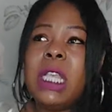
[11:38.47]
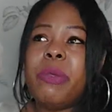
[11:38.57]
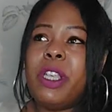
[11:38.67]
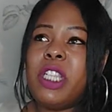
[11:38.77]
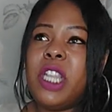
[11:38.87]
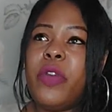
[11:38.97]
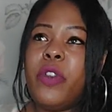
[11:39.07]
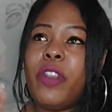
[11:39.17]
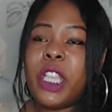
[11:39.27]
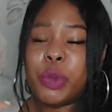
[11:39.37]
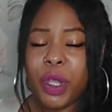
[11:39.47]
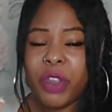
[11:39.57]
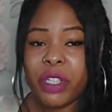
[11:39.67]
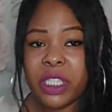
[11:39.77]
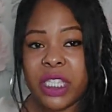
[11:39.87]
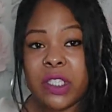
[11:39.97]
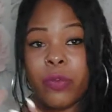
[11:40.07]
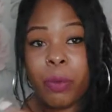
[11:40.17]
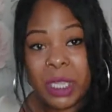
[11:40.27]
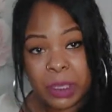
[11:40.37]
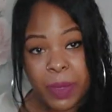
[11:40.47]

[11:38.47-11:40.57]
especially if you've experienced this from this